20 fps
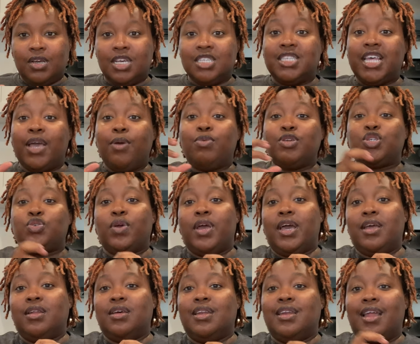Cause they was
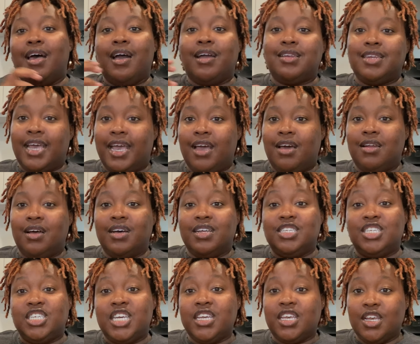trying to knock down a
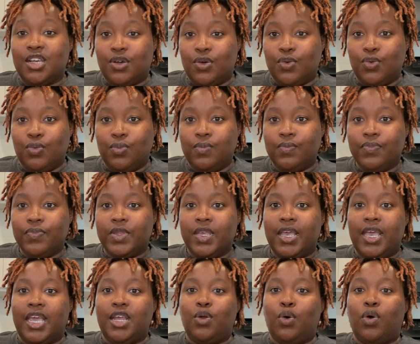chicken coop
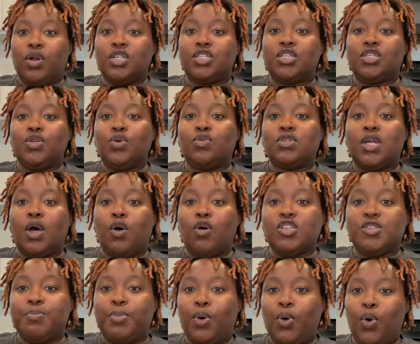in order to use
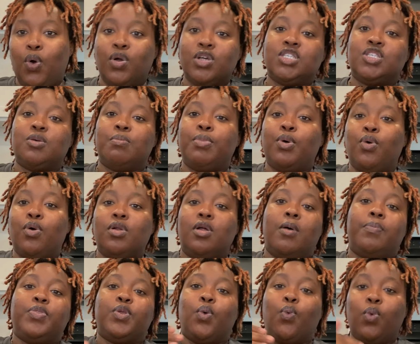those boards to board
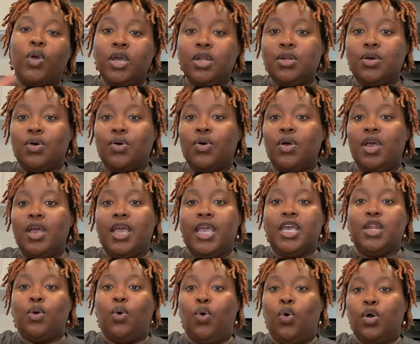up the window
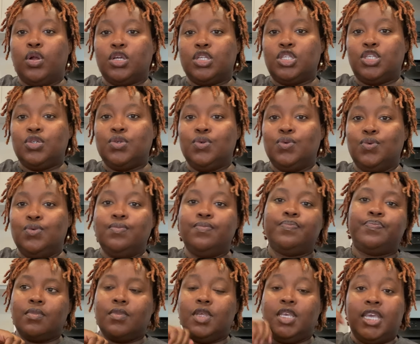in order to
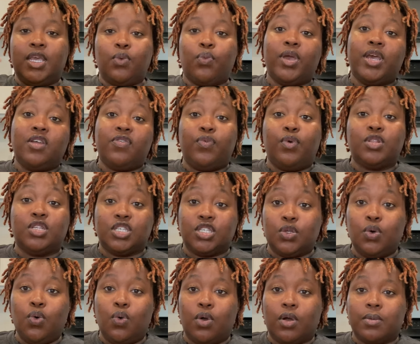get ready for the
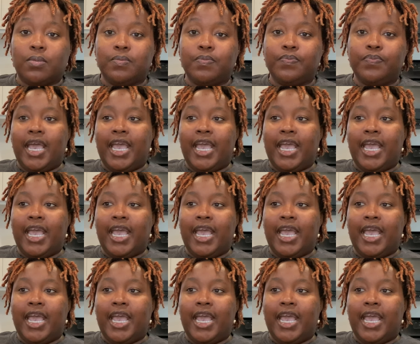storm.